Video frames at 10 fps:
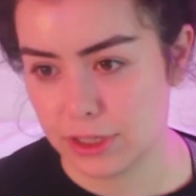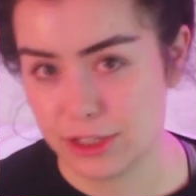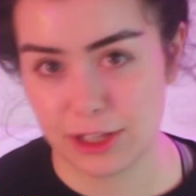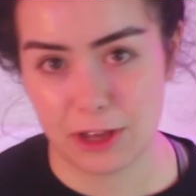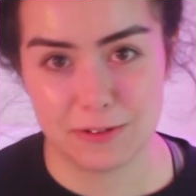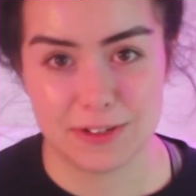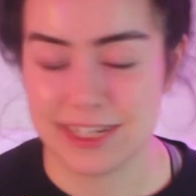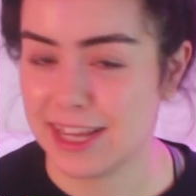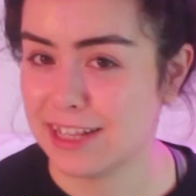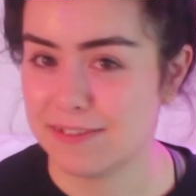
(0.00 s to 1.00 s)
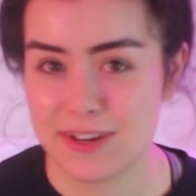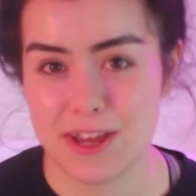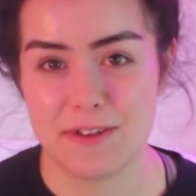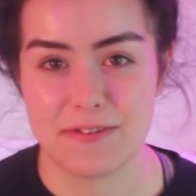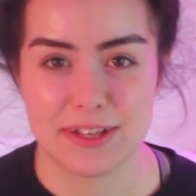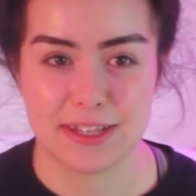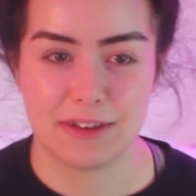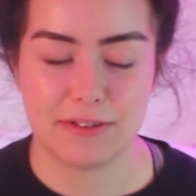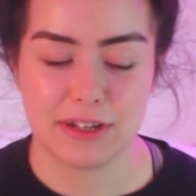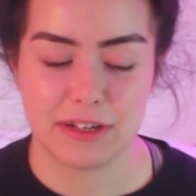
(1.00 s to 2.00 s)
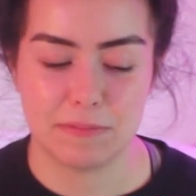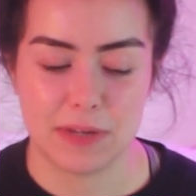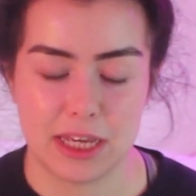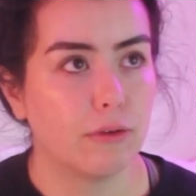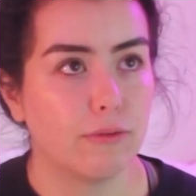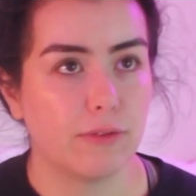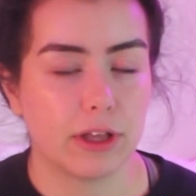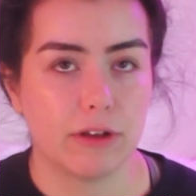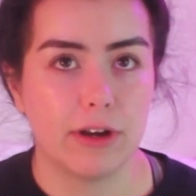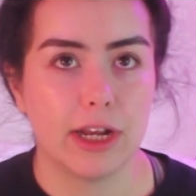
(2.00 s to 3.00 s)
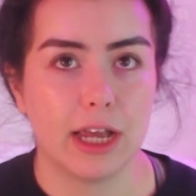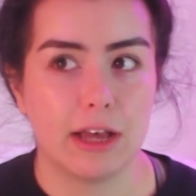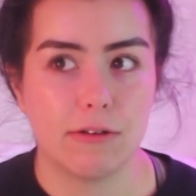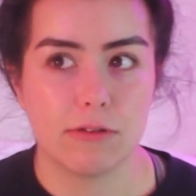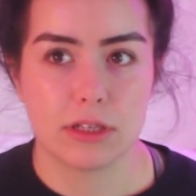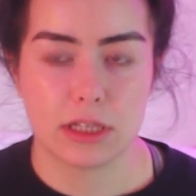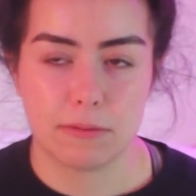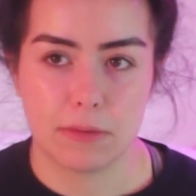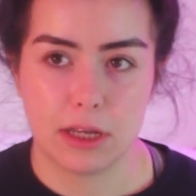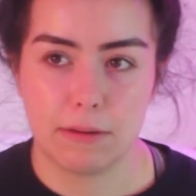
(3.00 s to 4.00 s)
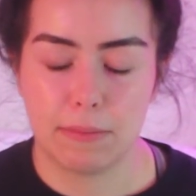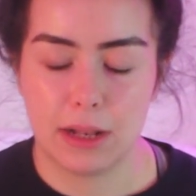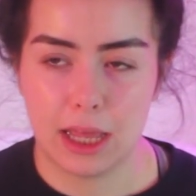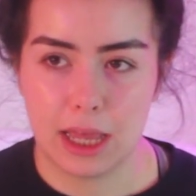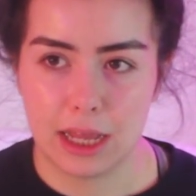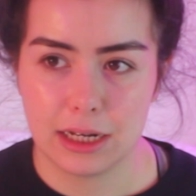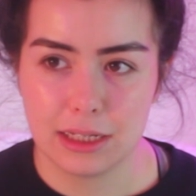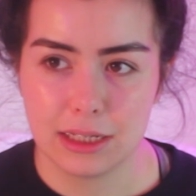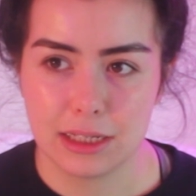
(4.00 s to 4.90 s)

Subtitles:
So today's video is going to be figuring out some kind of plan